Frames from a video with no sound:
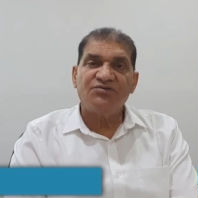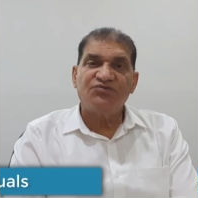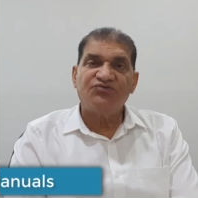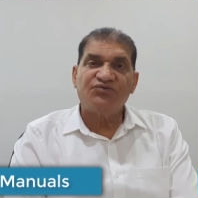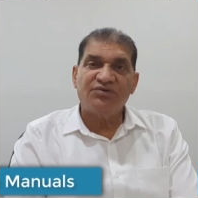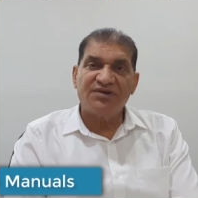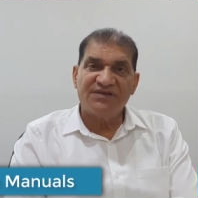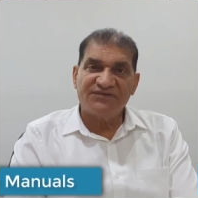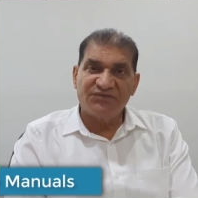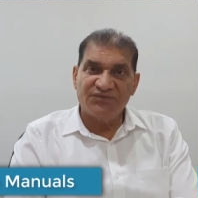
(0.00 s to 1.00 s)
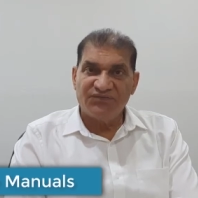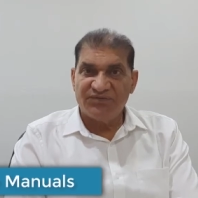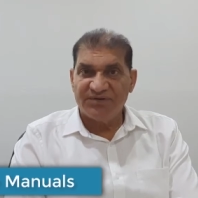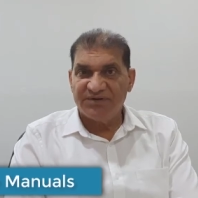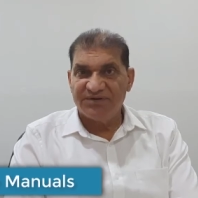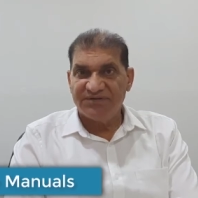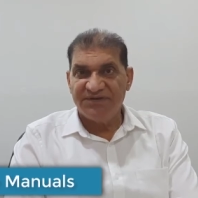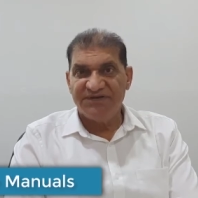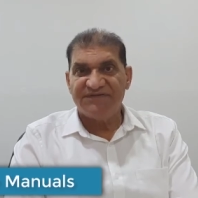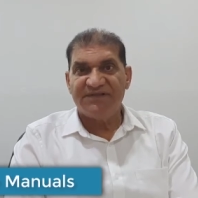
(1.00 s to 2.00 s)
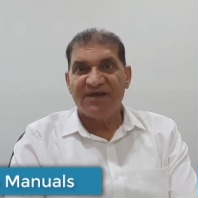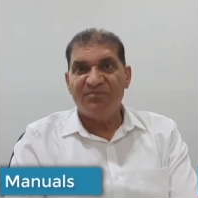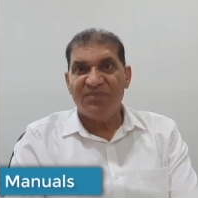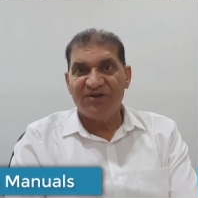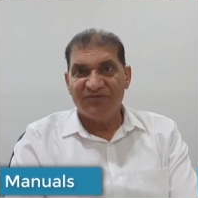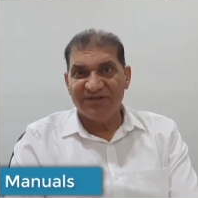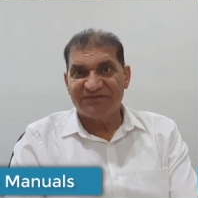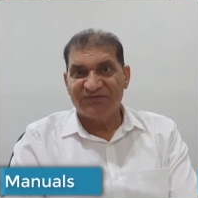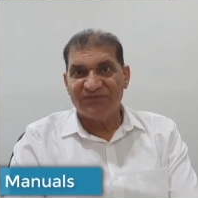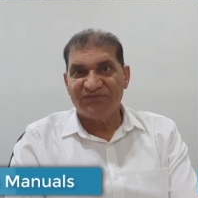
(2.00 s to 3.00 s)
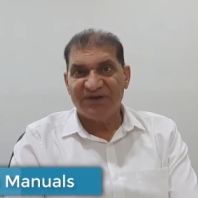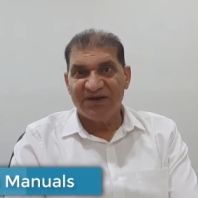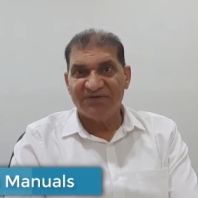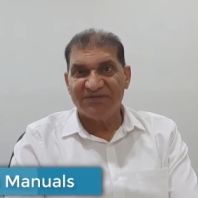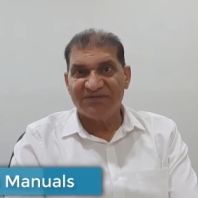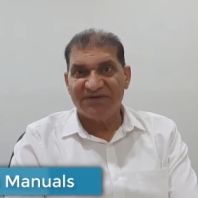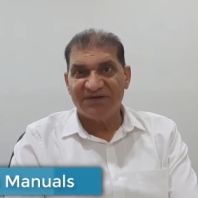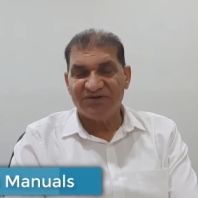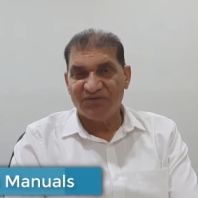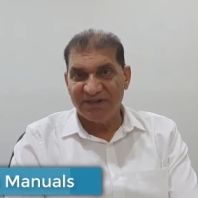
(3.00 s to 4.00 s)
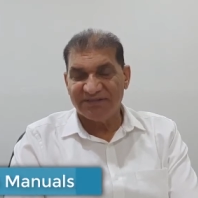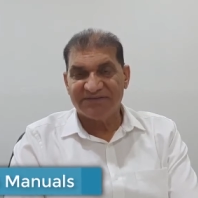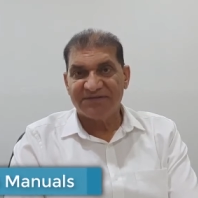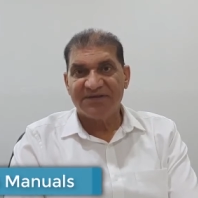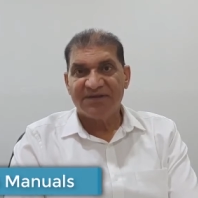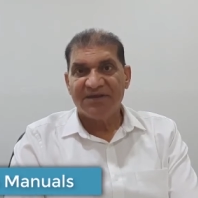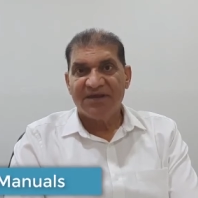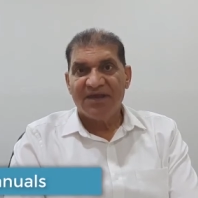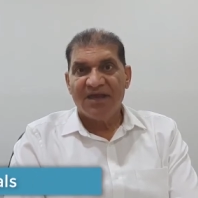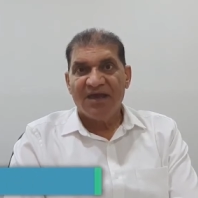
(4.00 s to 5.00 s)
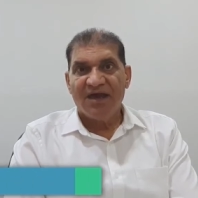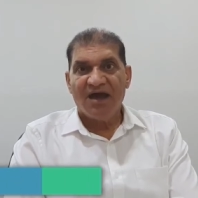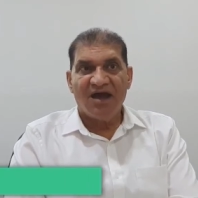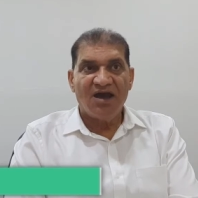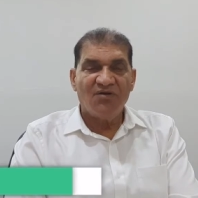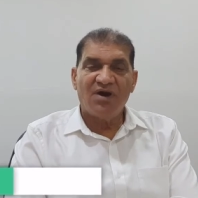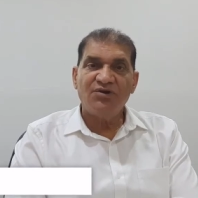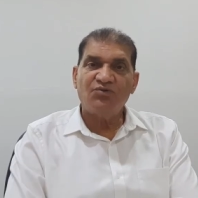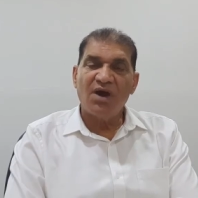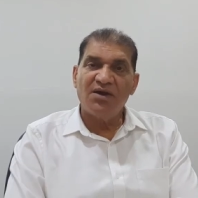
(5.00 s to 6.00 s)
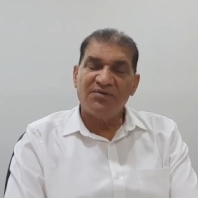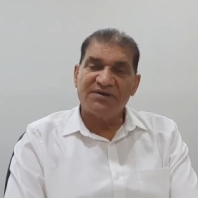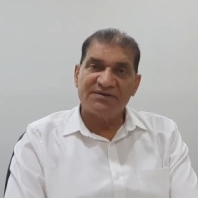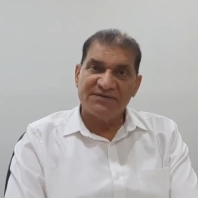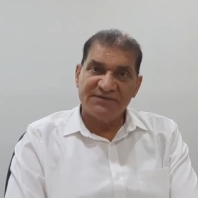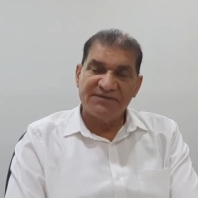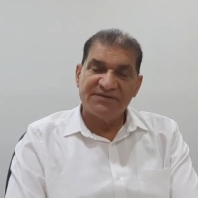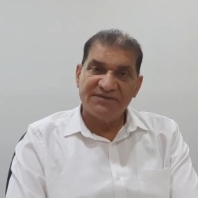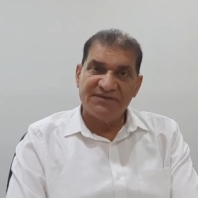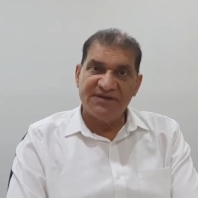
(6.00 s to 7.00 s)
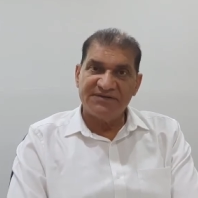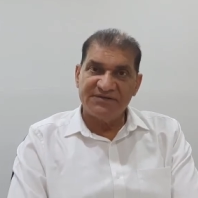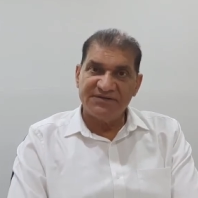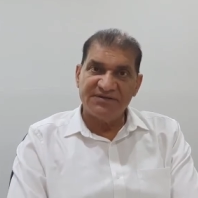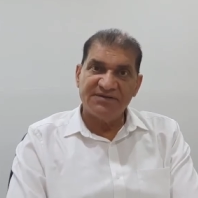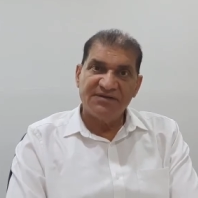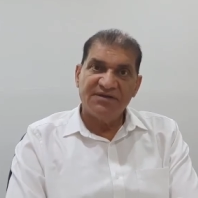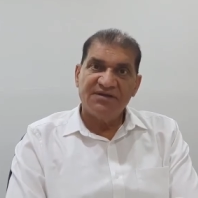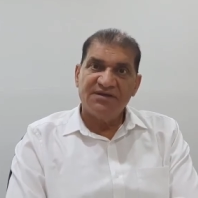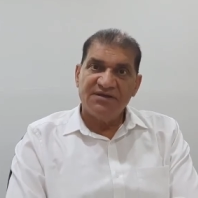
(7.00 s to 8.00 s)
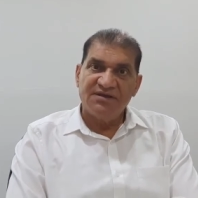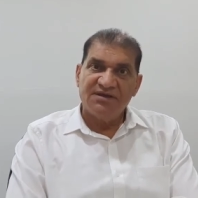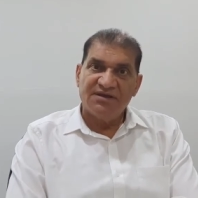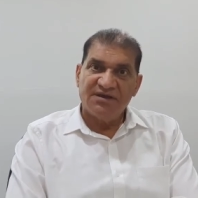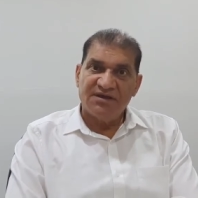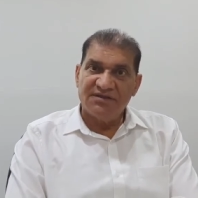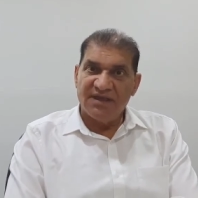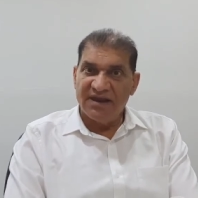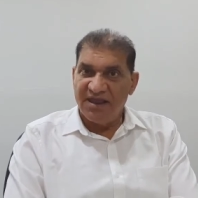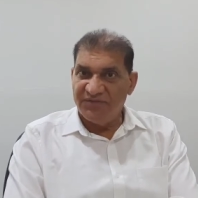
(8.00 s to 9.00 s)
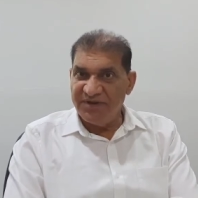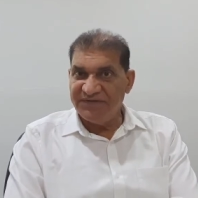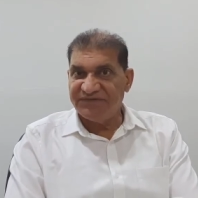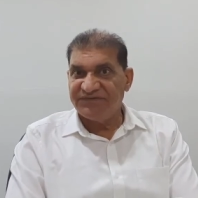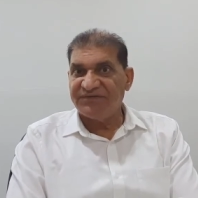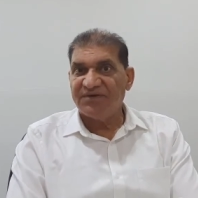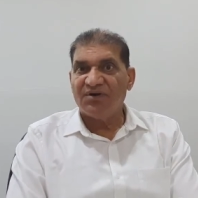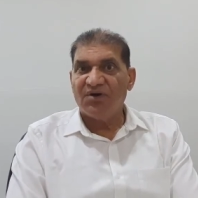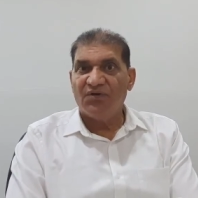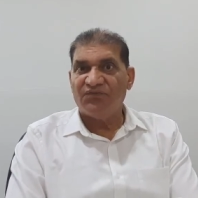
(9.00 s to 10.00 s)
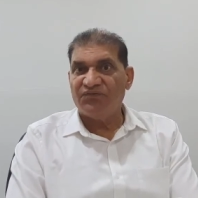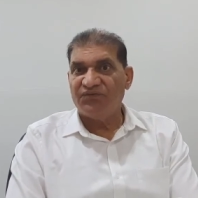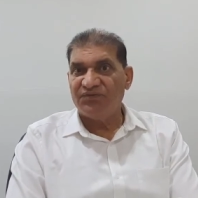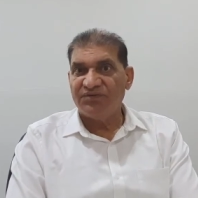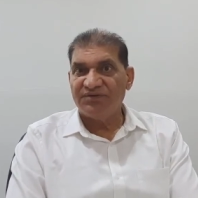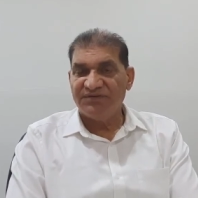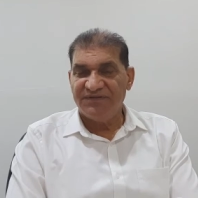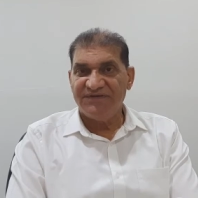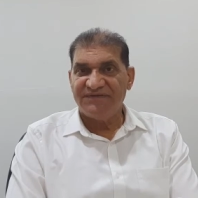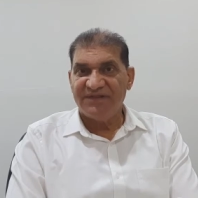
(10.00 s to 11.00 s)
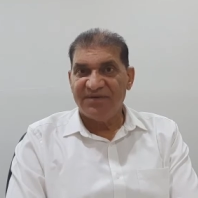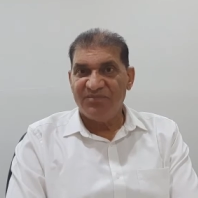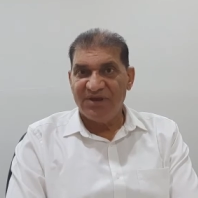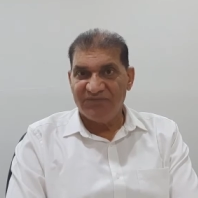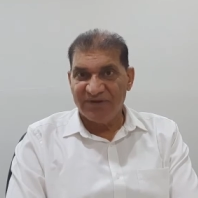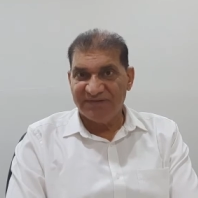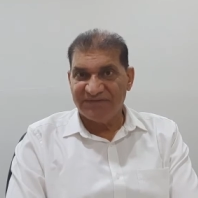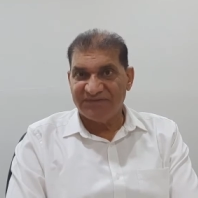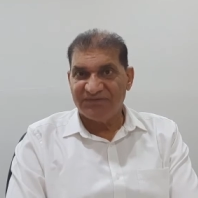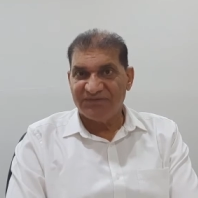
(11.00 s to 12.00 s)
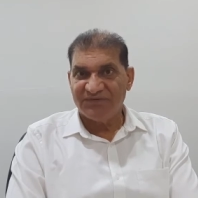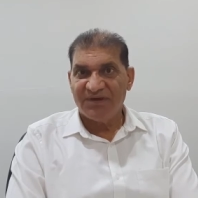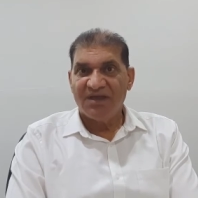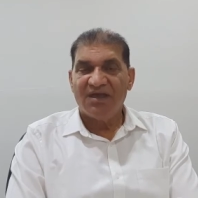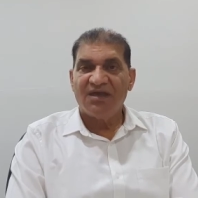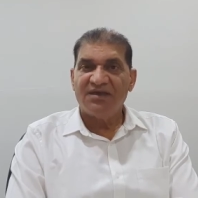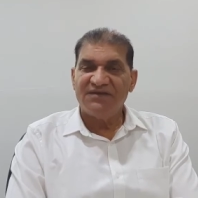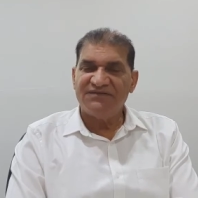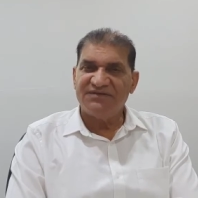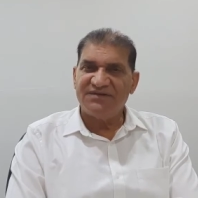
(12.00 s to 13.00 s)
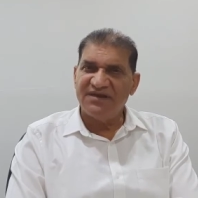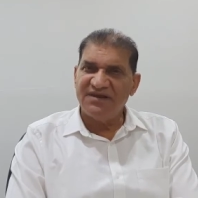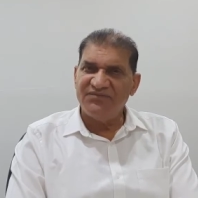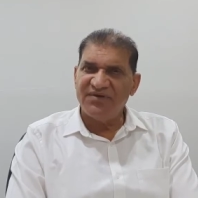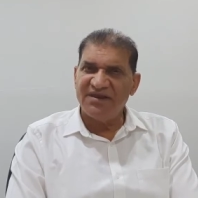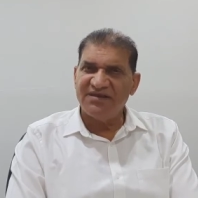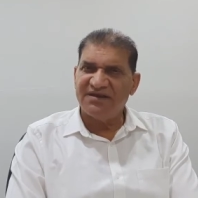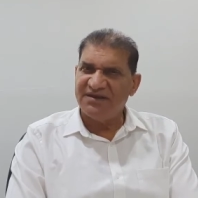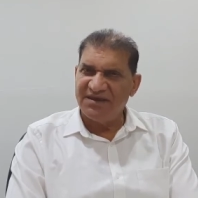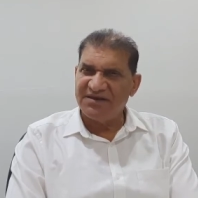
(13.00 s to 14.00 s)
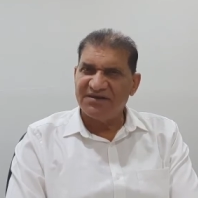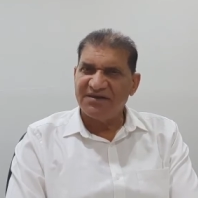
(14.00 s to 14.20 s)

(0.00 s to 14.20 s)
usefulness of these lab manuals of 11th and 12th, I want to add that the language of these lab manuals is really very clear,